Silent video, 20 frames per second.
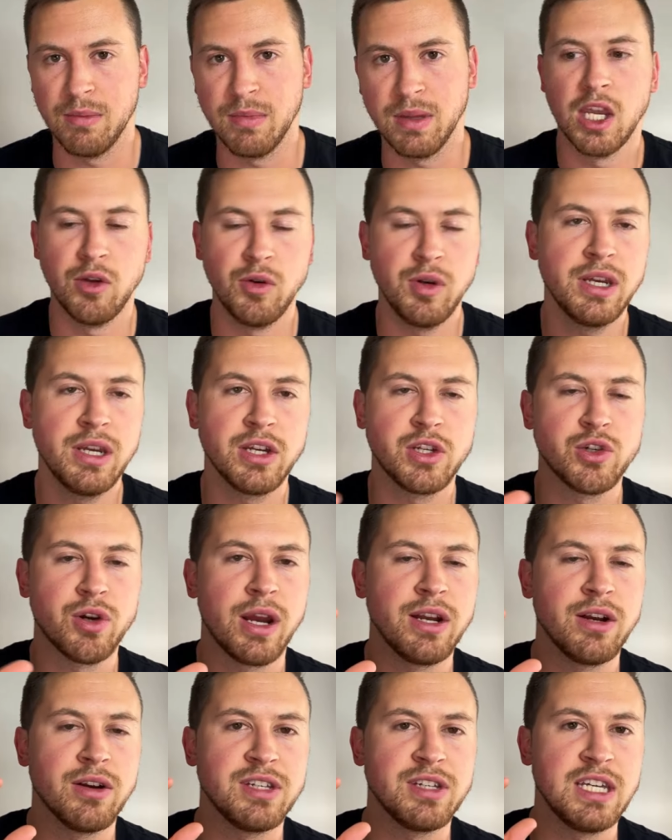You need to train
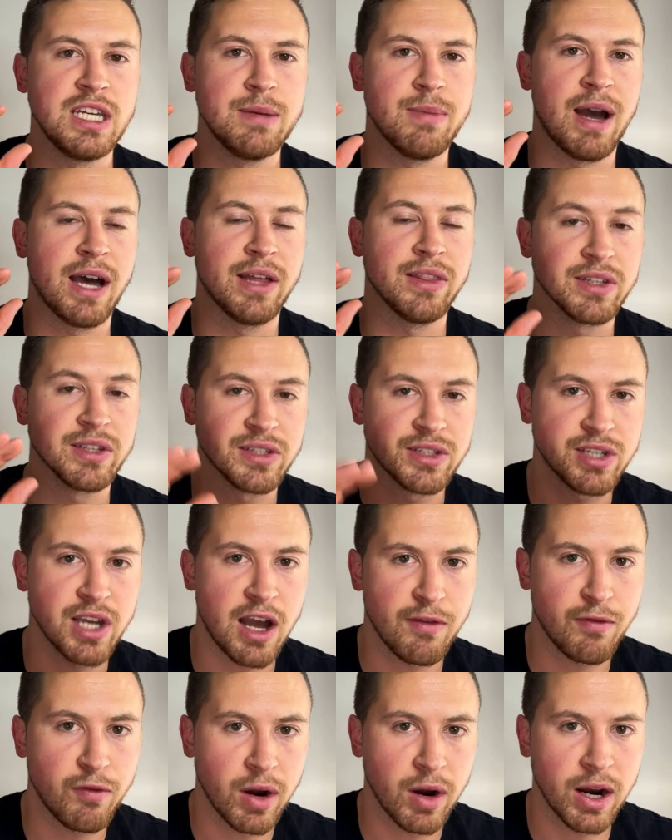your team on the
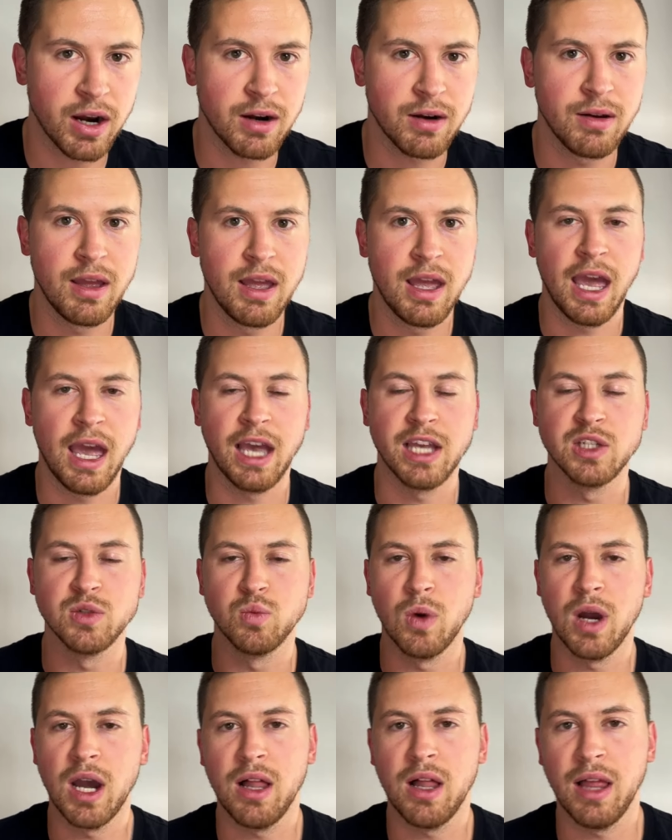software as
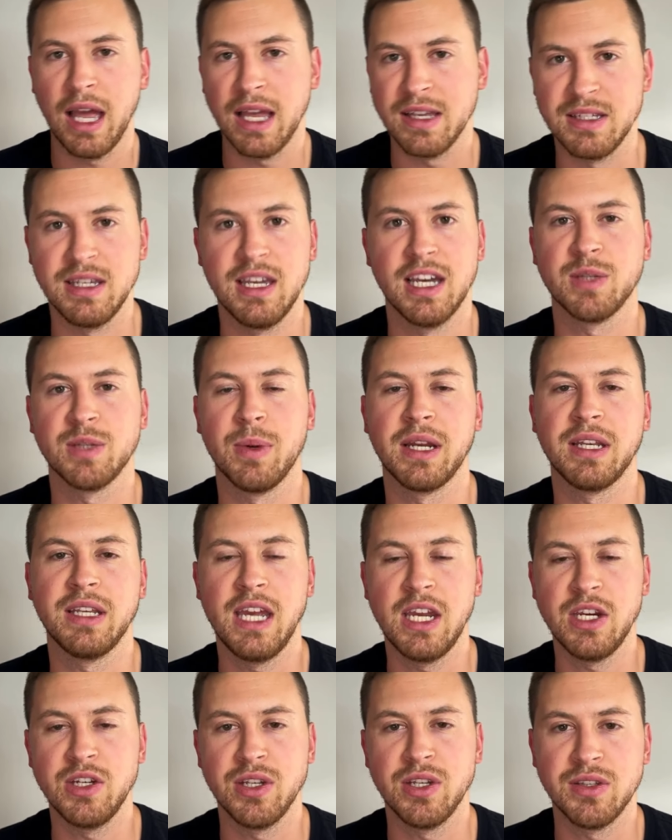well as the
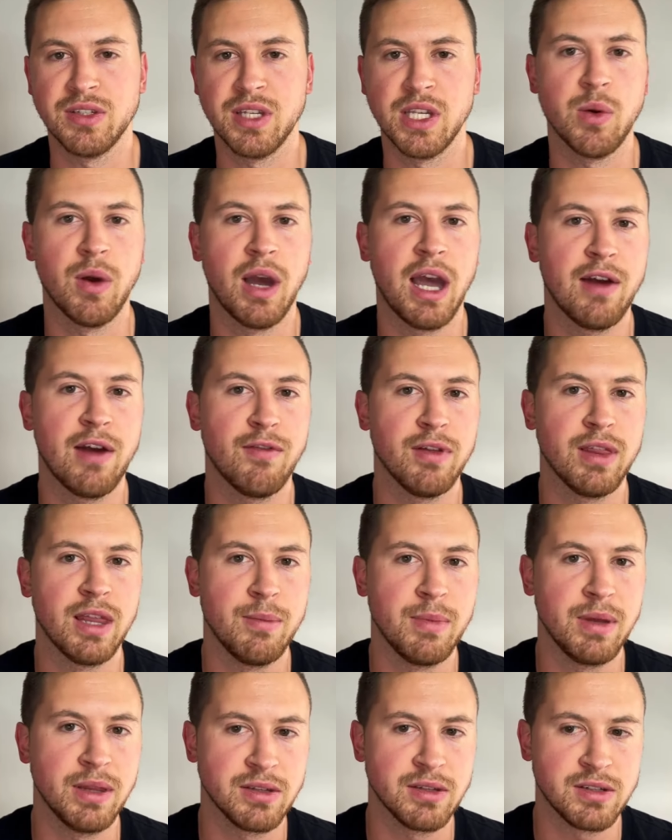expectations that you have for them
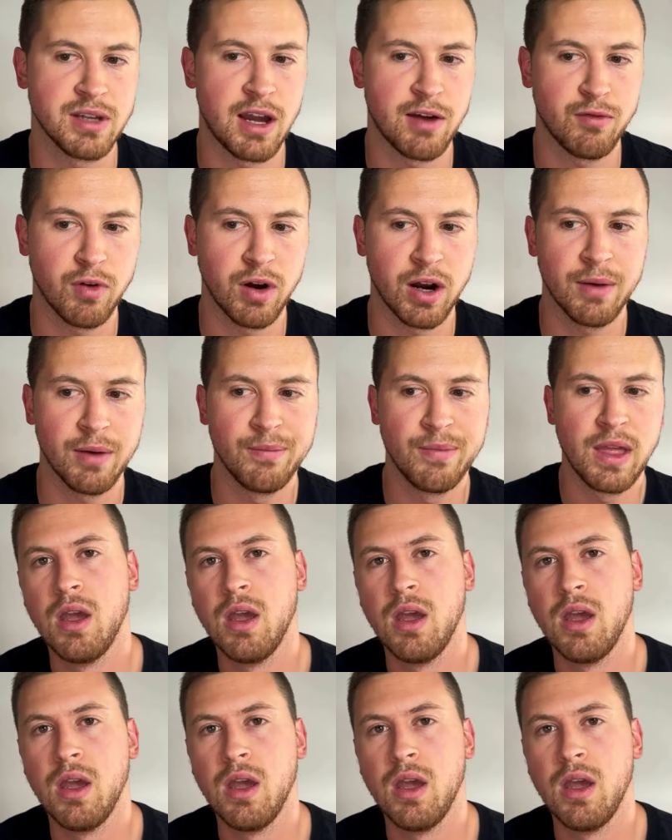in the software.